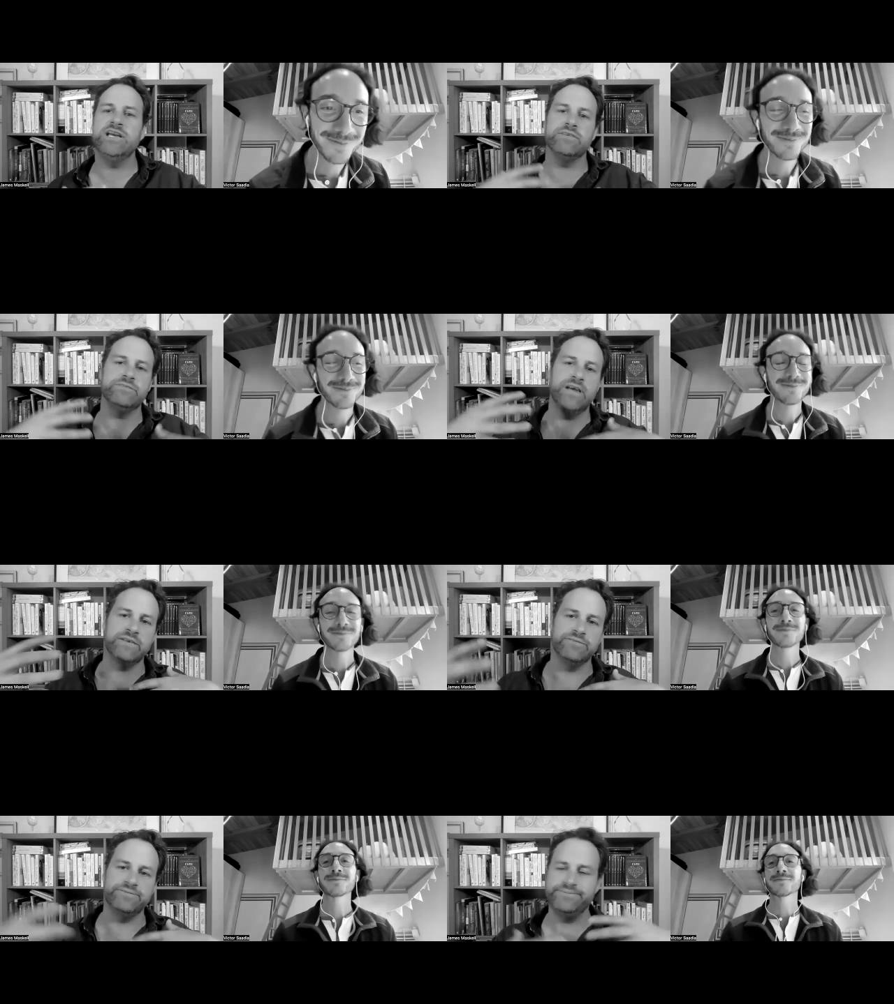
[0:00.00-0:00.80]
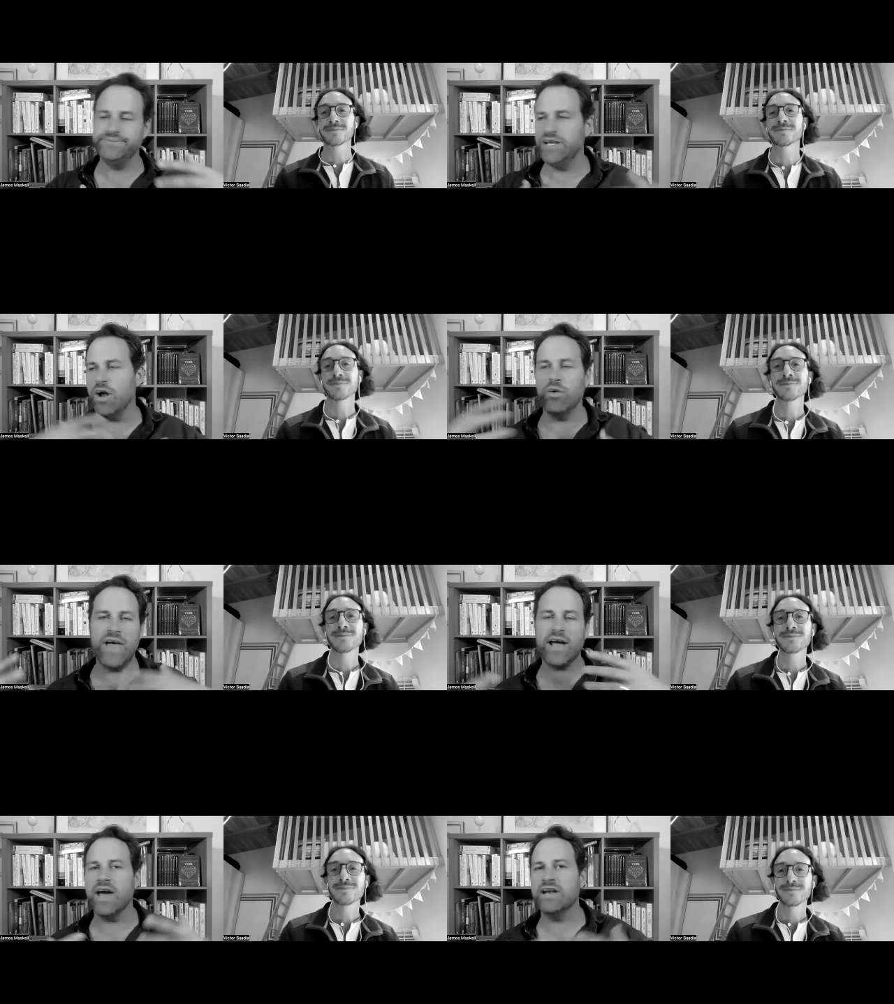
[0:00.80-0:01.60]
Speaker 1: and, and, you know, all
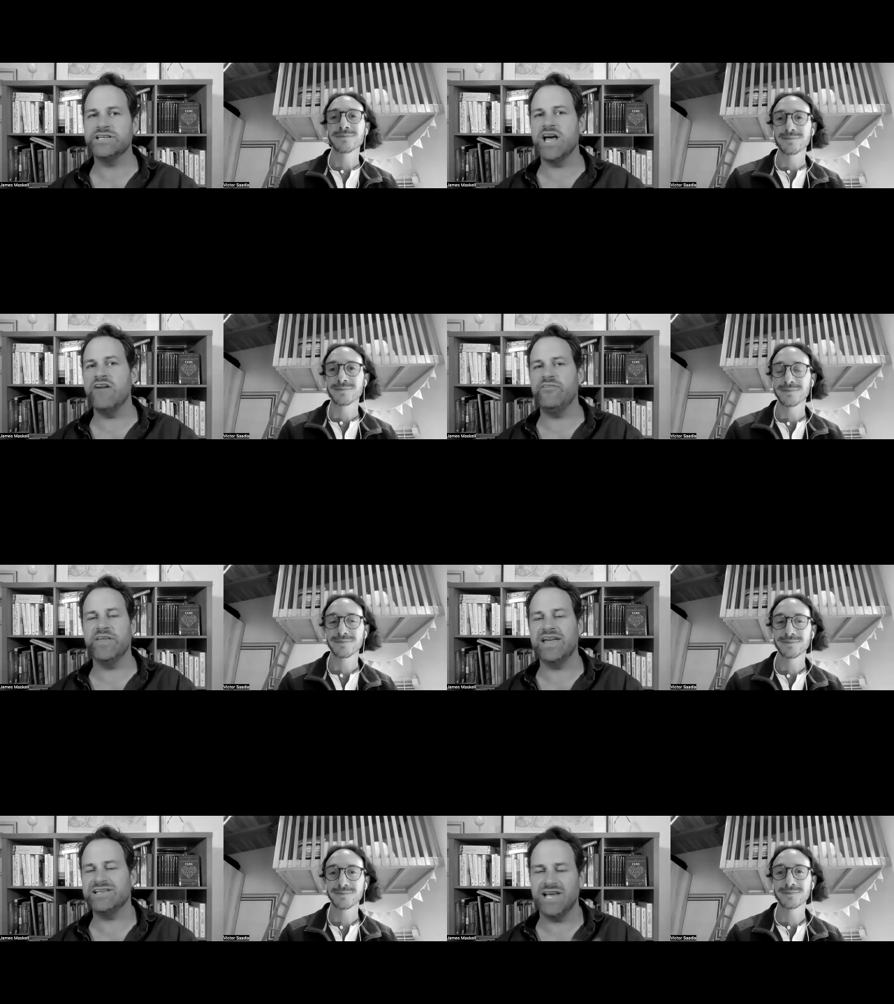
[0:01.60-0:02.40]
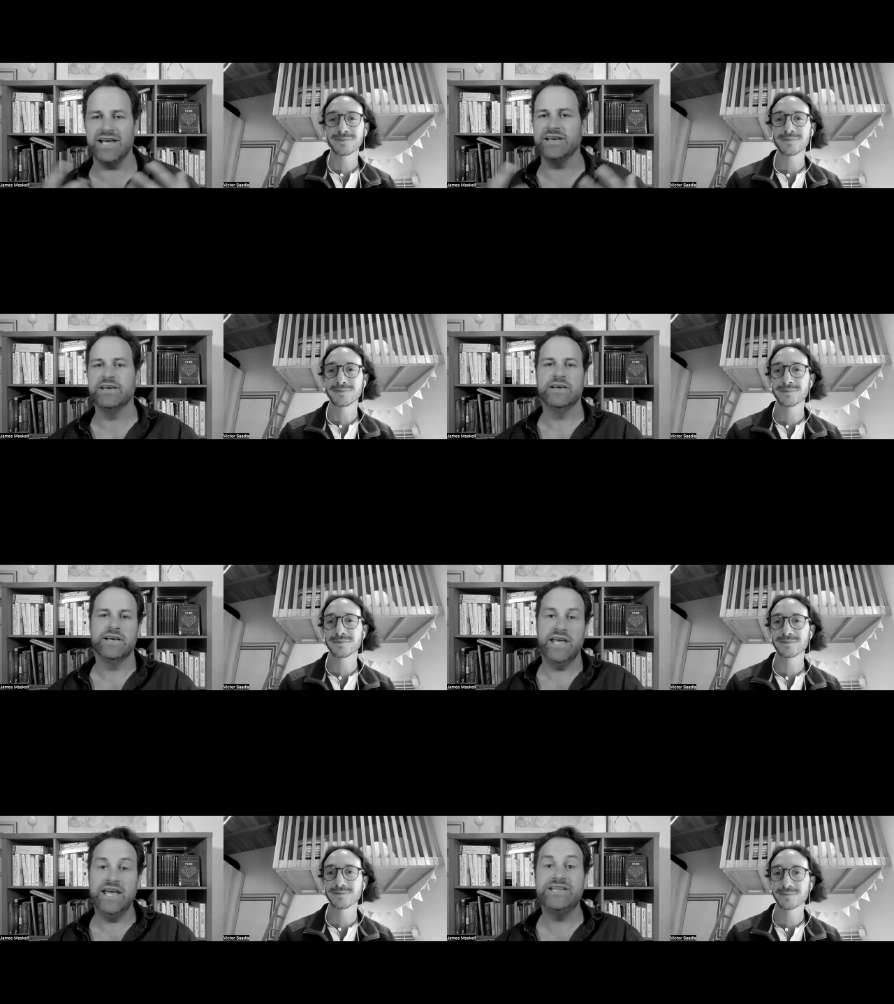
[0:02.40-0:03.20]
that kind of stuff. But that's like
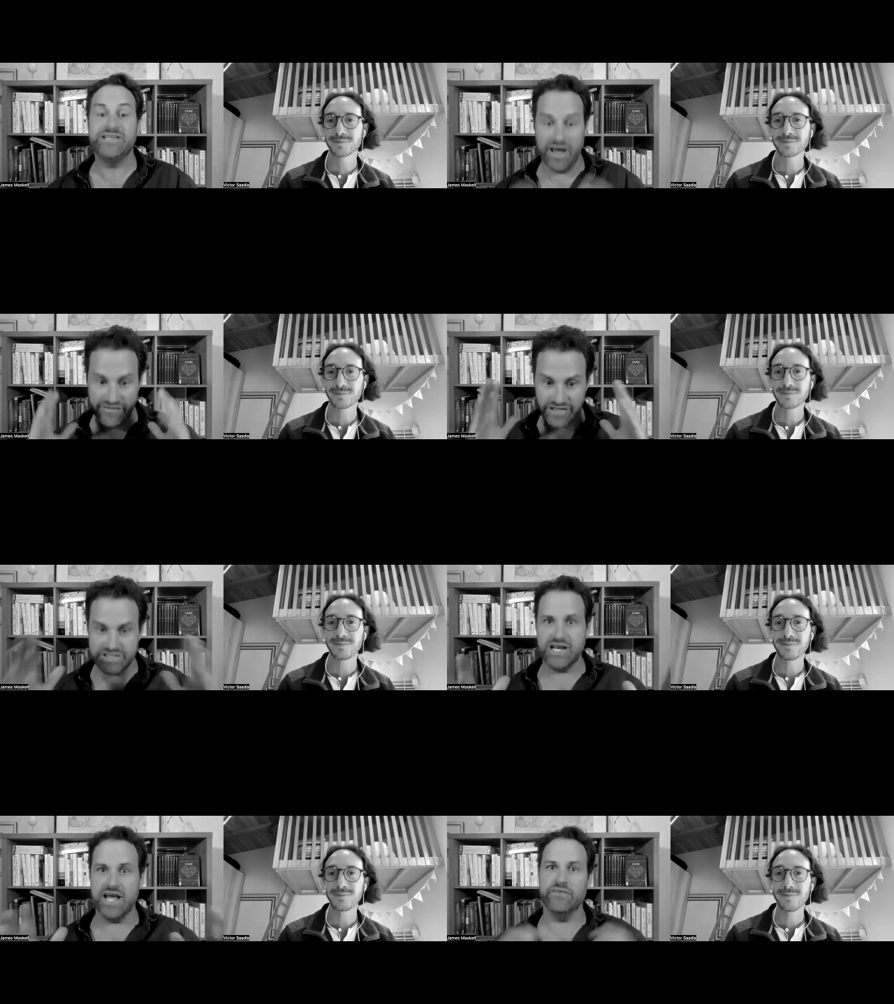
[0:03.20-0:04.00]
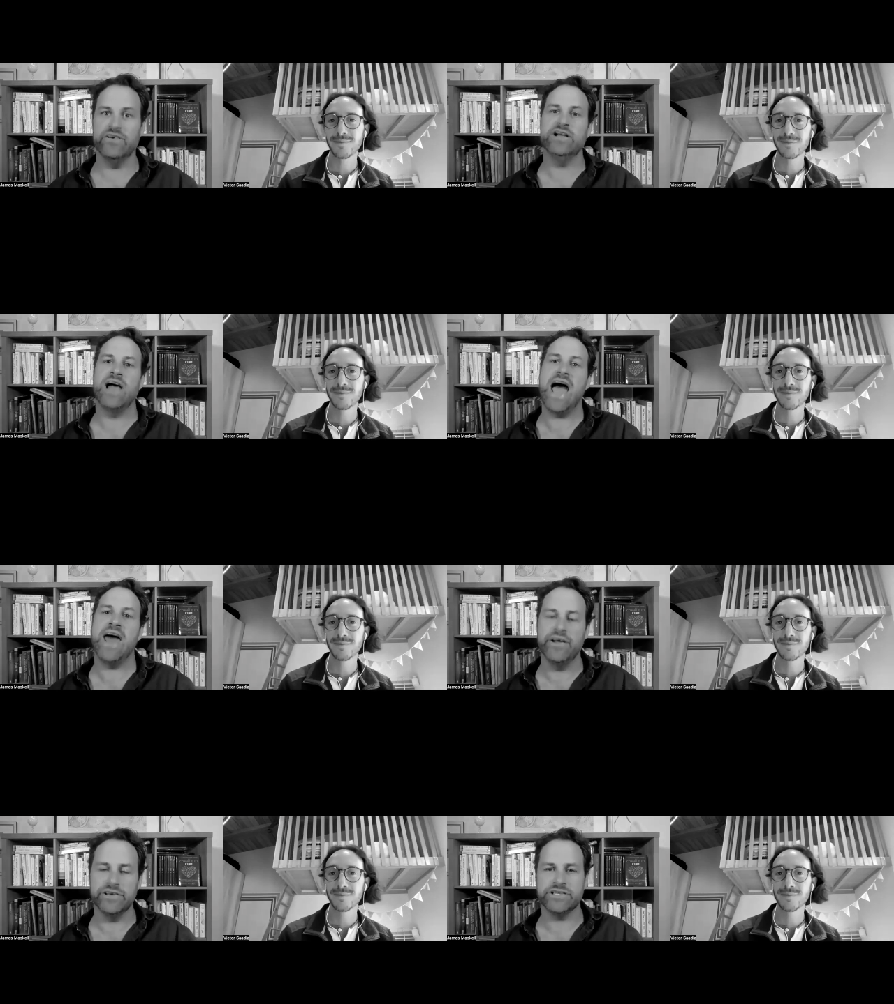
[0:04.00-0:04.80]
kid stuff. This is like real
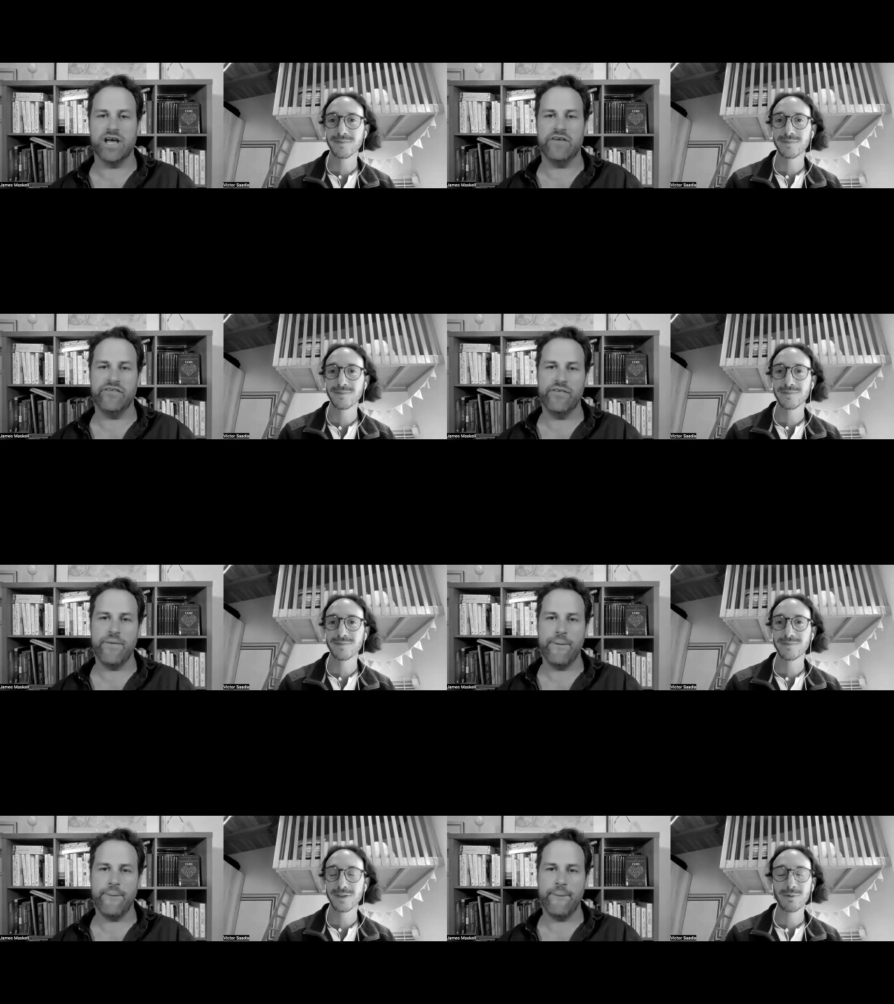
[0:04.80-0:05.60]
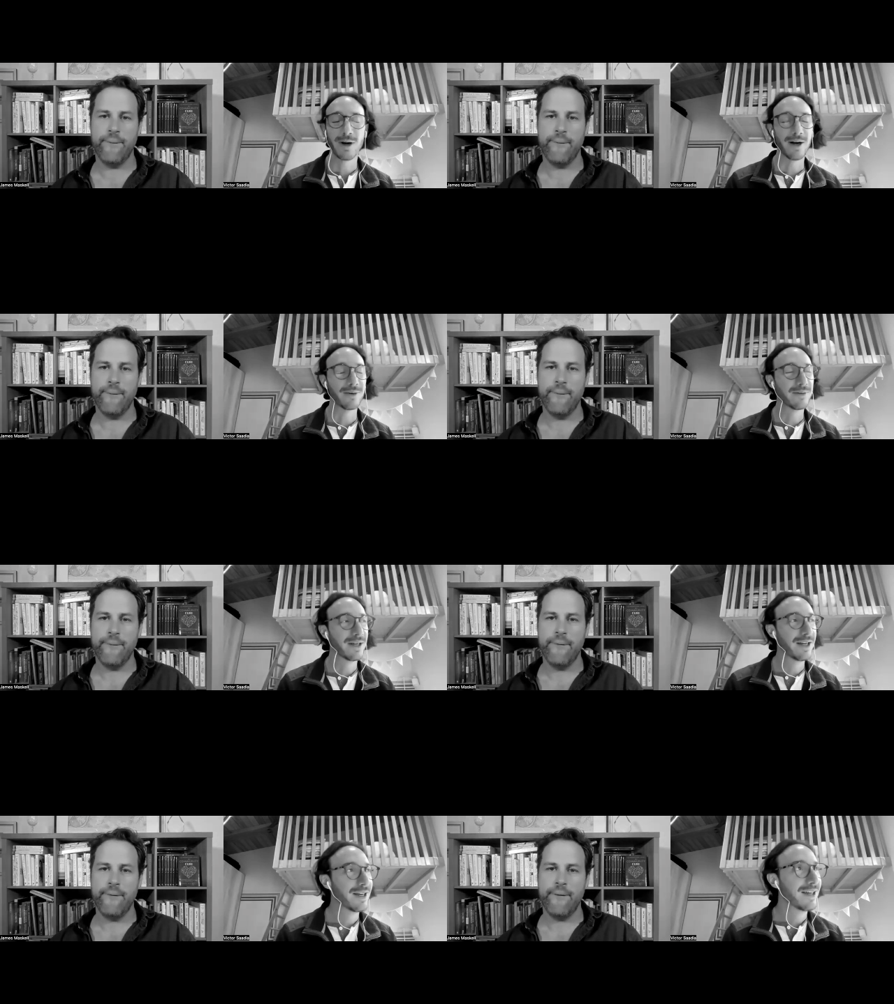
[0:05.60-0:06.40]
adult stuff.
Speaker 2: Wow.
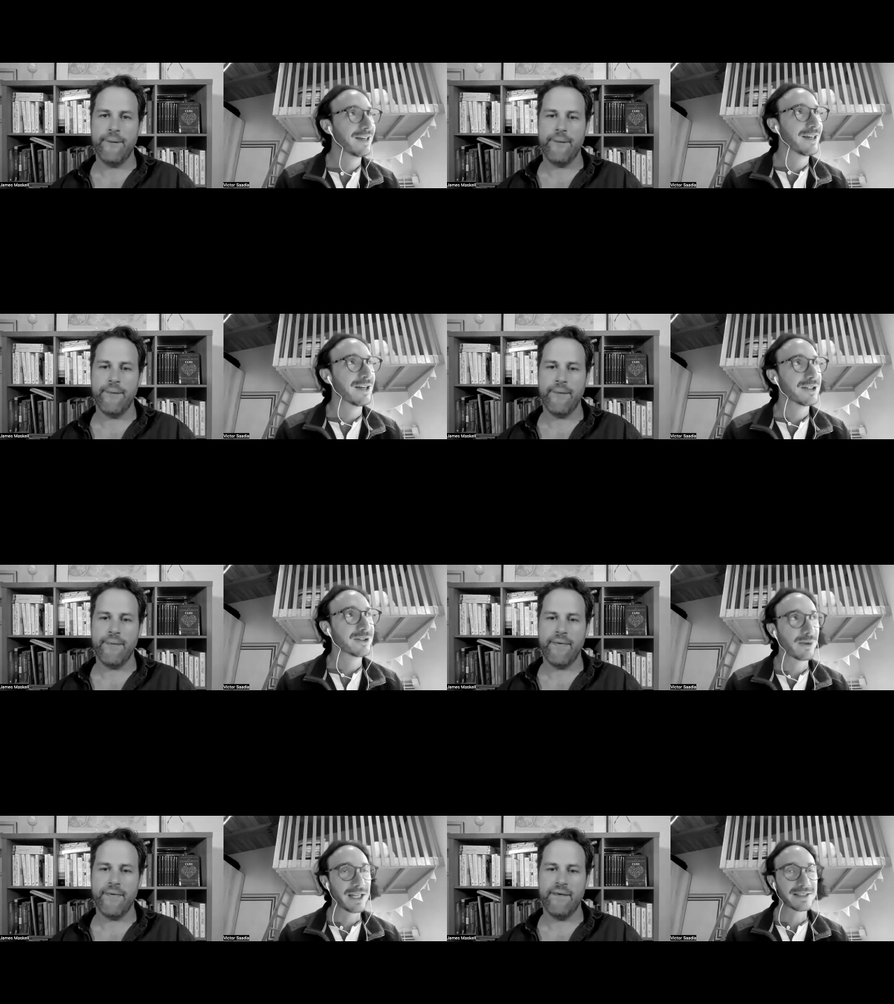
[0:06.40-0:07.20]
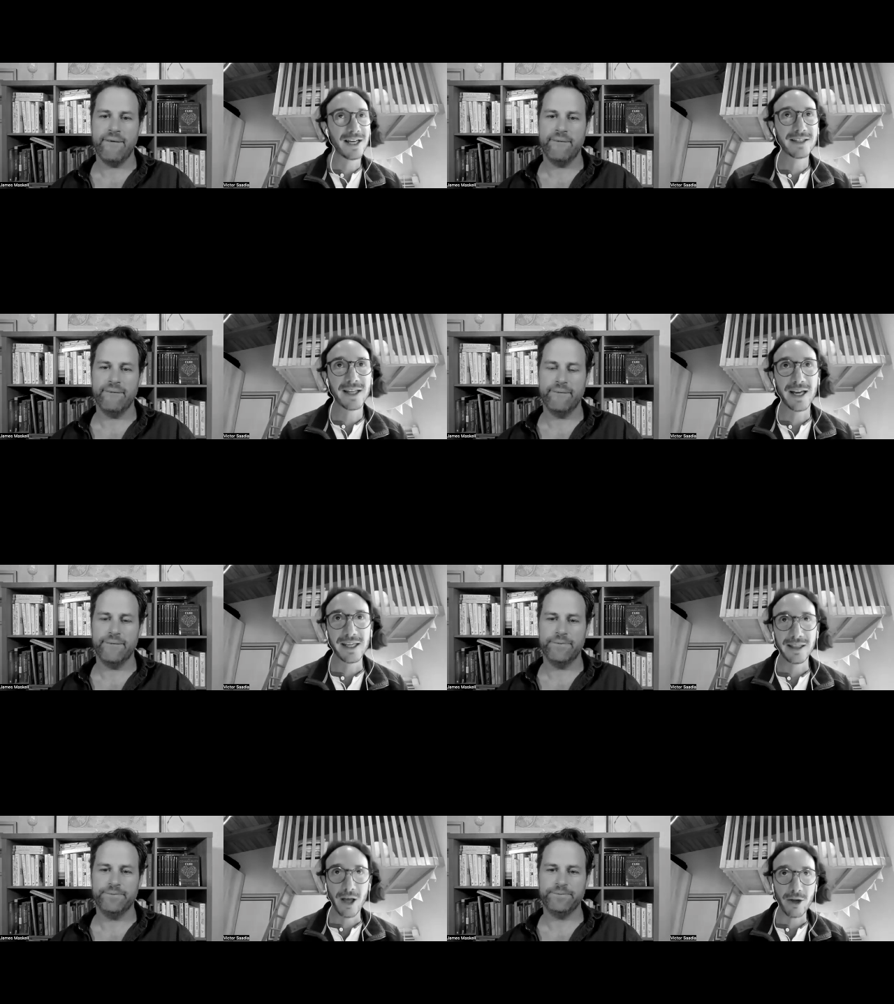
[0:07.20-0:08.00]
So last night I
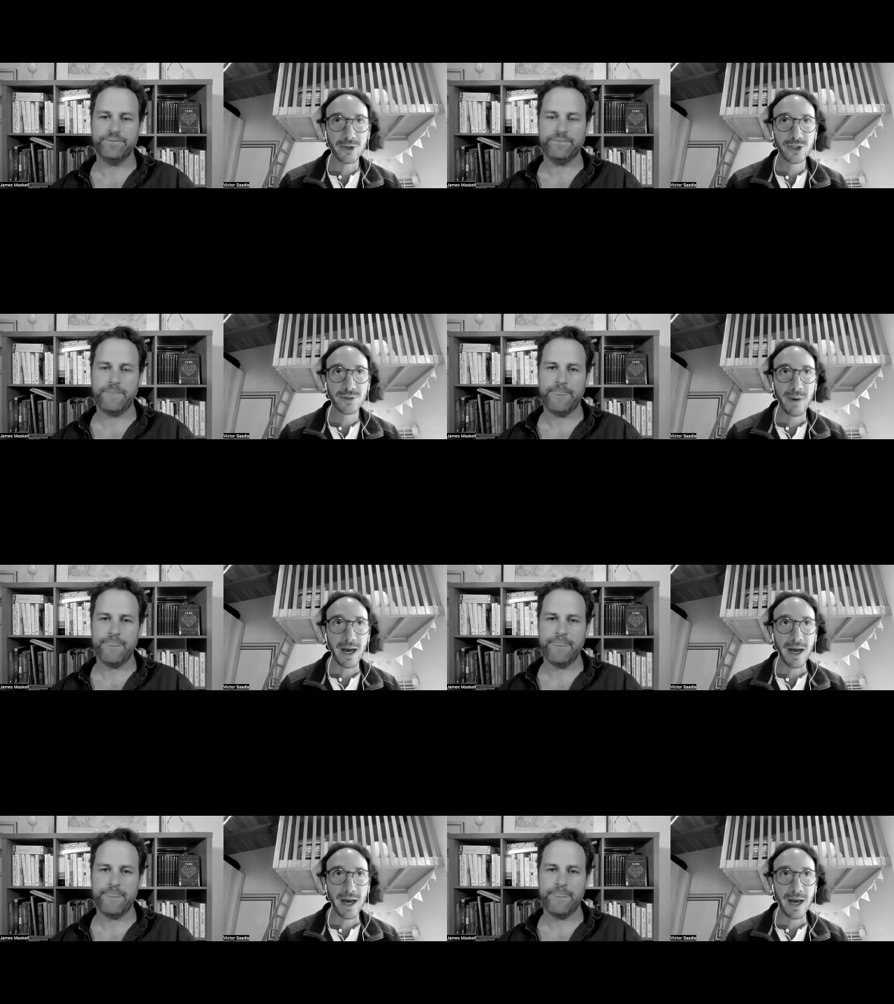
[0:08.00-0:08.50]
launched